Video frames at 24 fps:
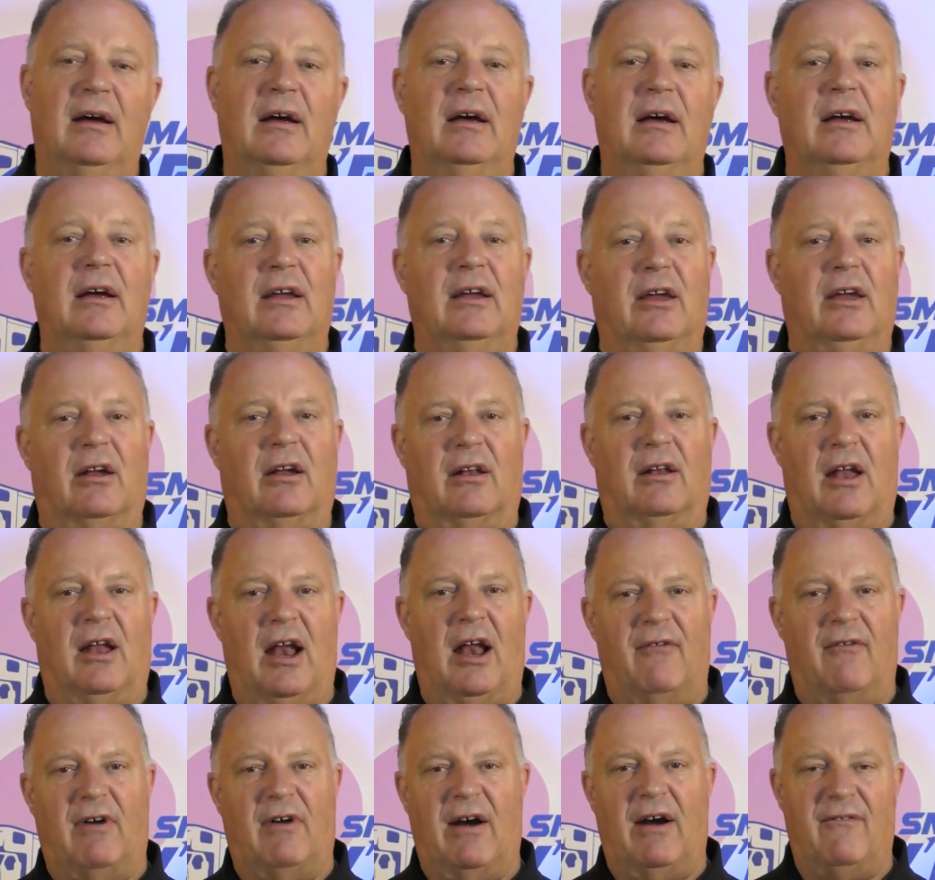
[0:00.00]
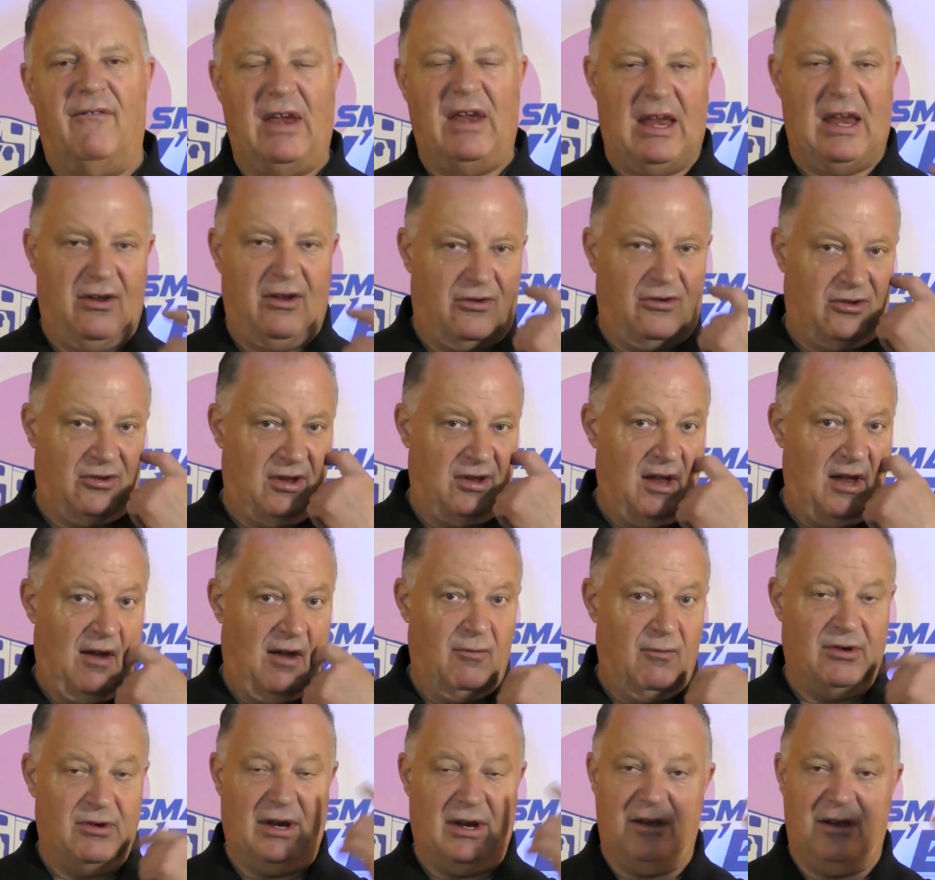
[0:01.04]
A lot of RVs,
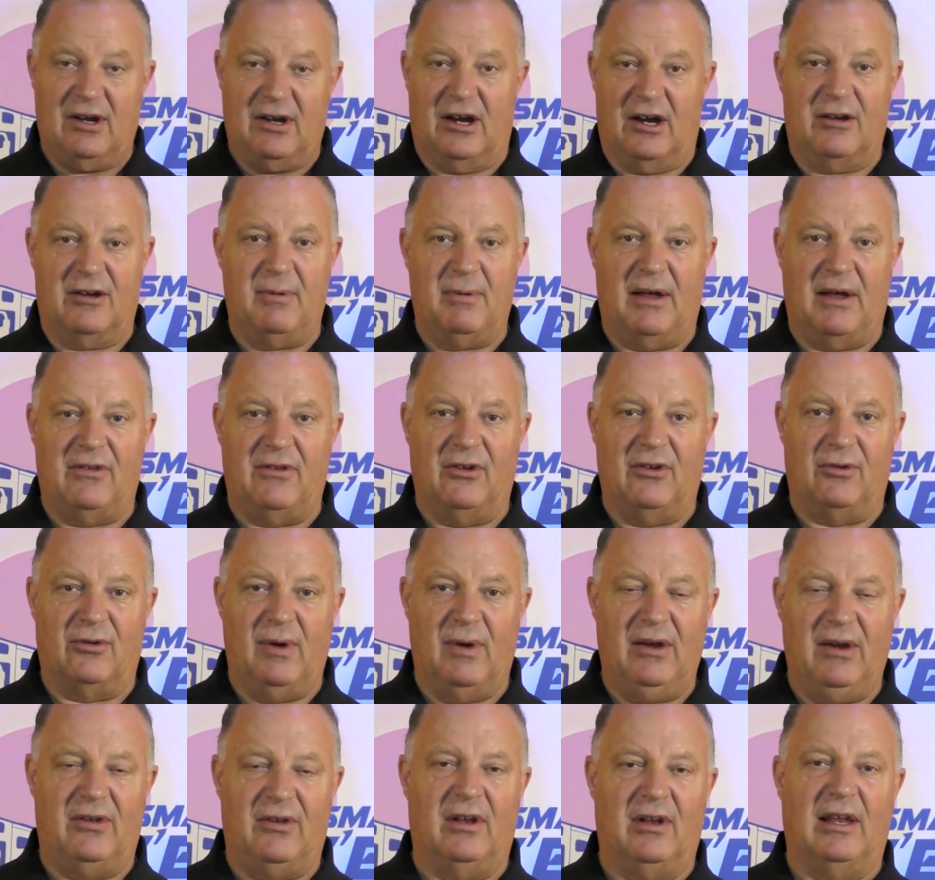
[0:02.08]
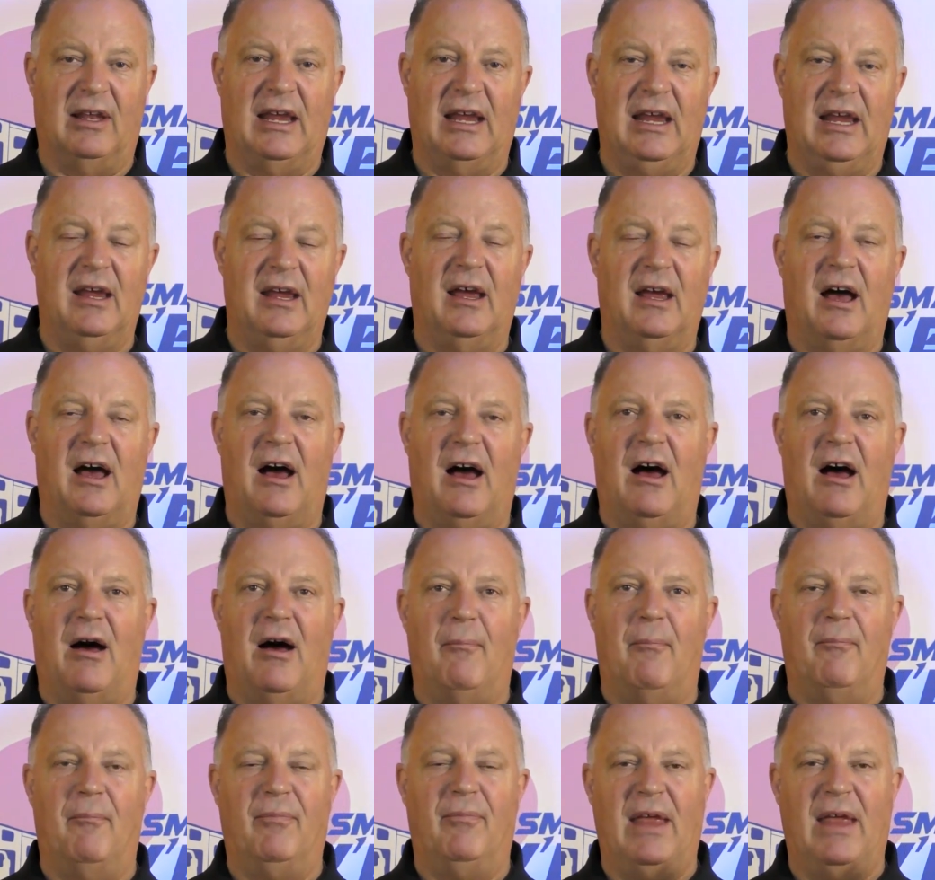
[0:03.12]
which I talked about this recently,
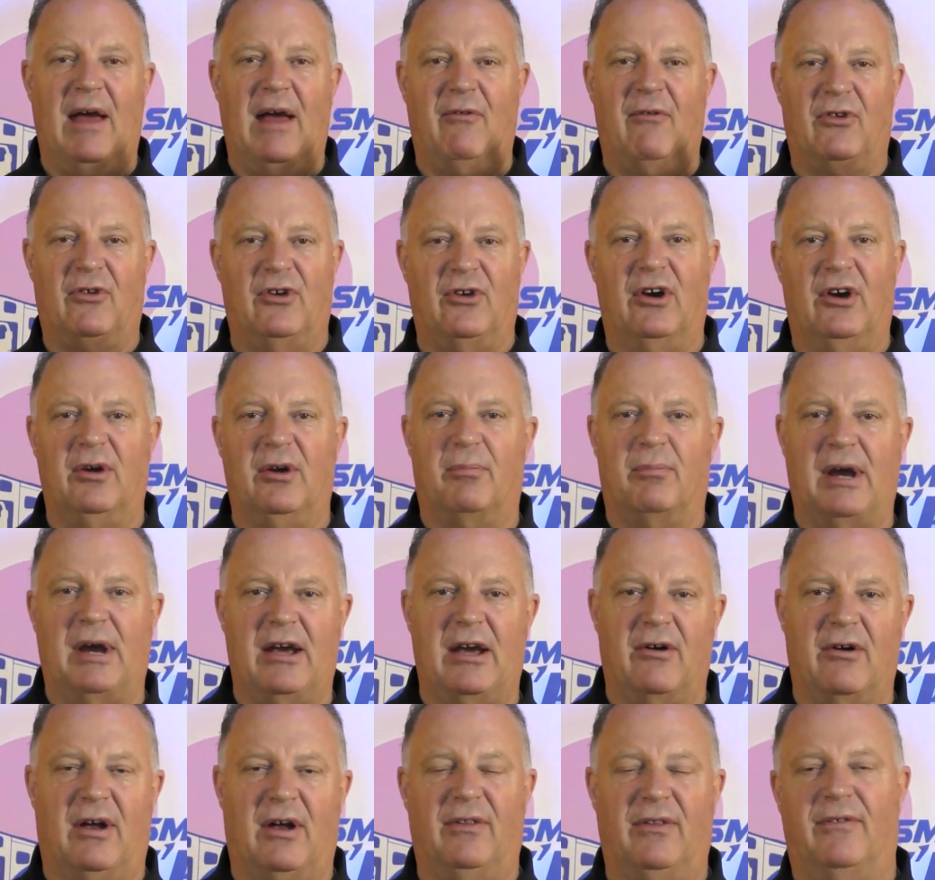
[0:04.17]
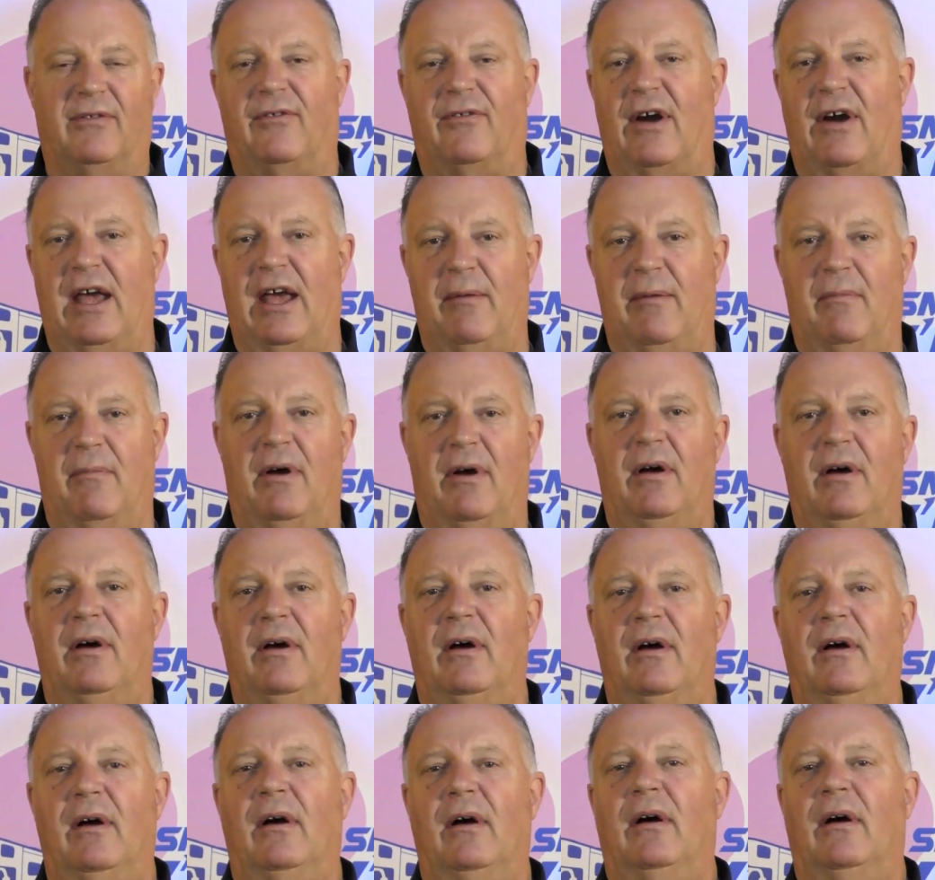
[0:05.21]
they have a circuit breaker on the frame,
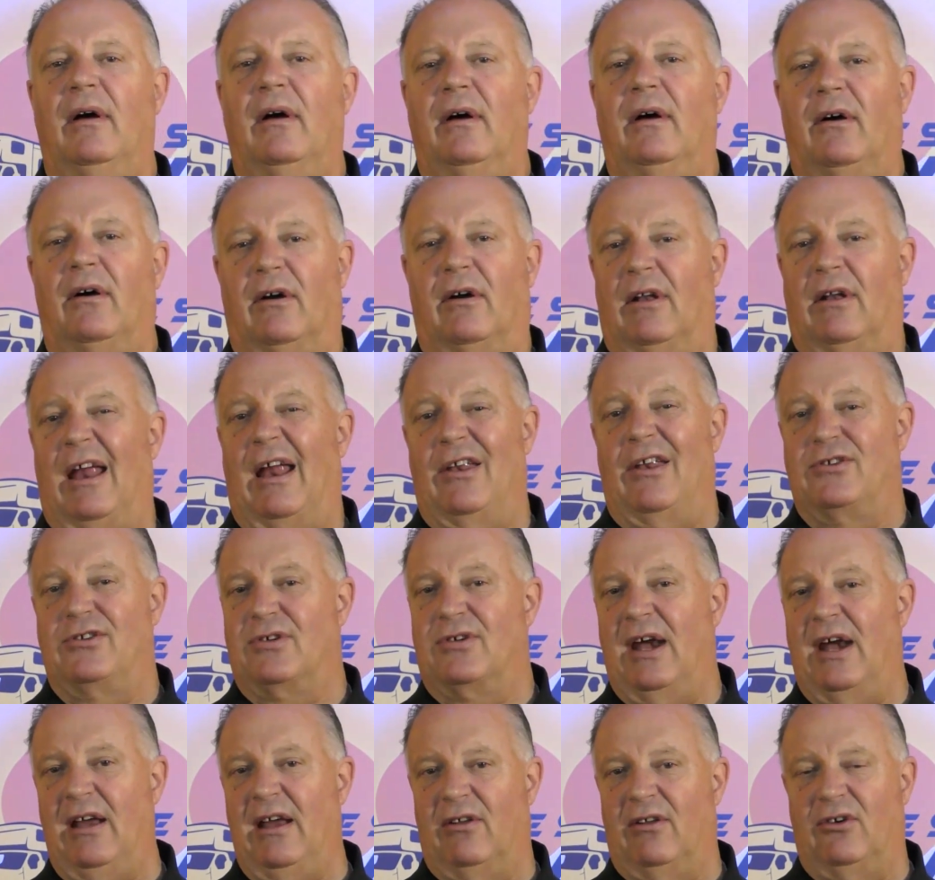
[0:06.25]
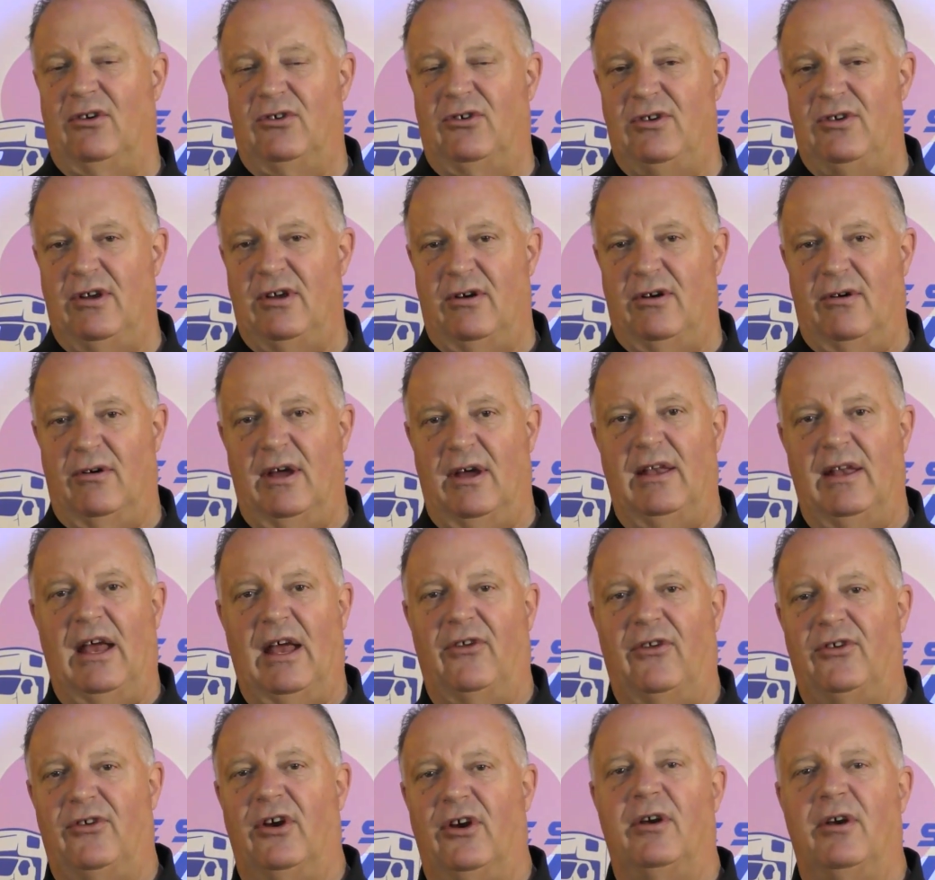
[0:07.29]
or a lot of trailers do, and that
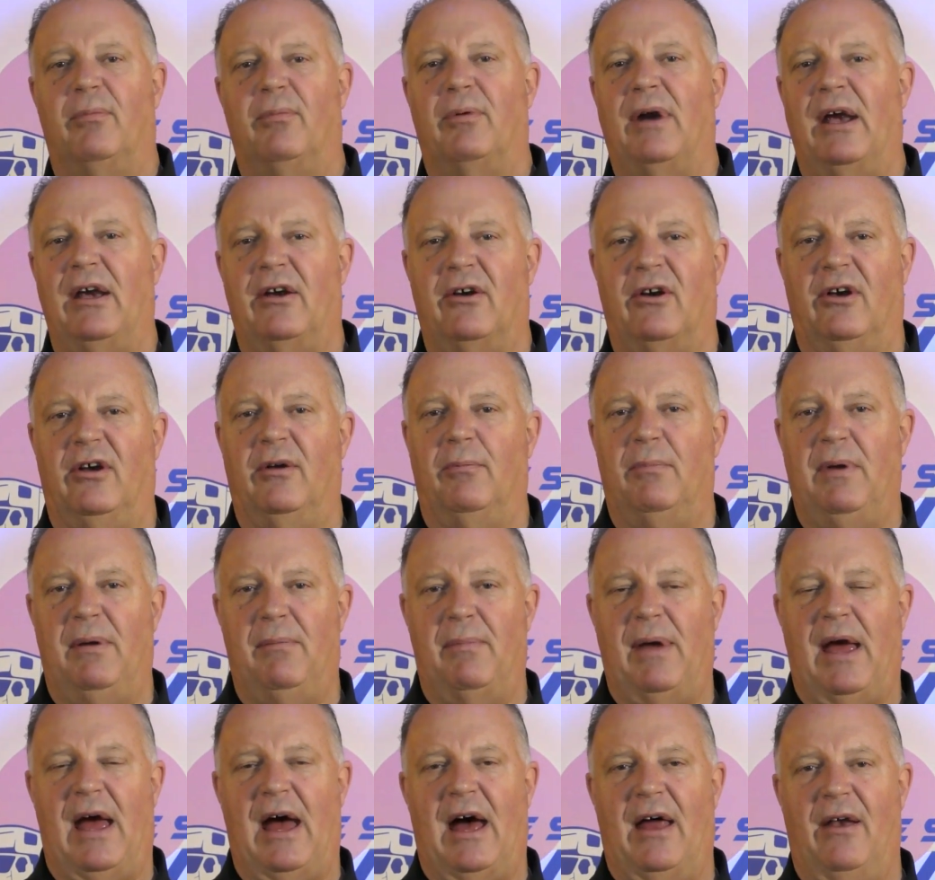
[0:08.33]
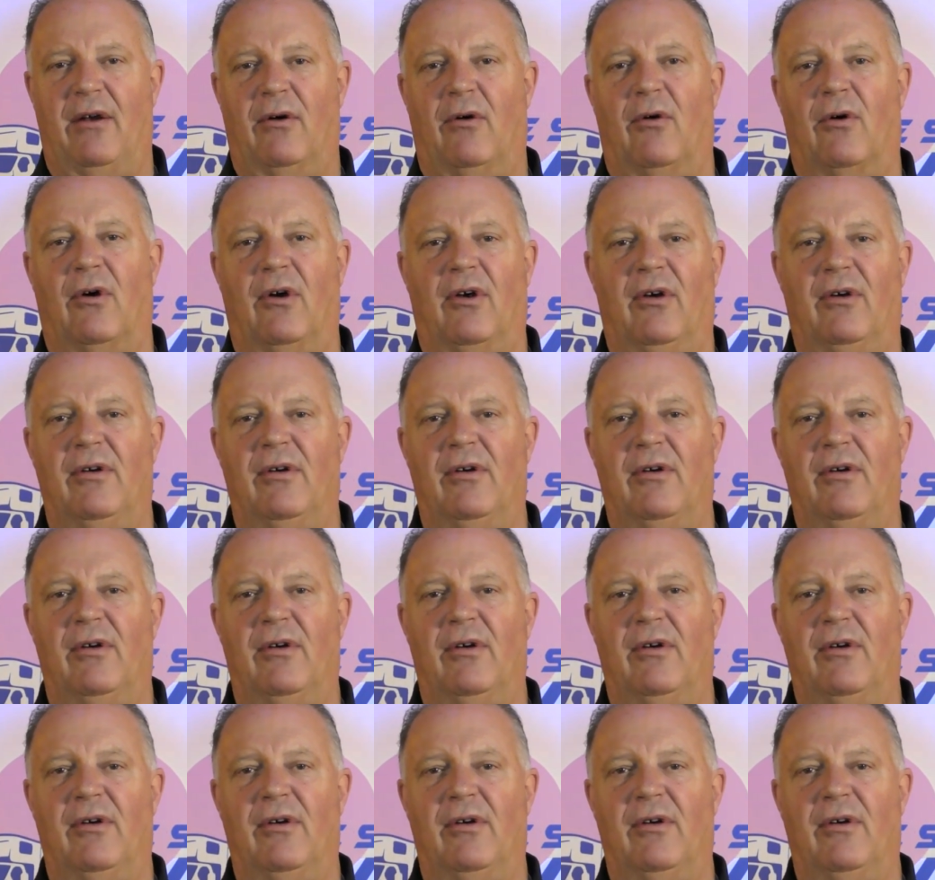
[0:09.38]
circuit breaker could be bad, or,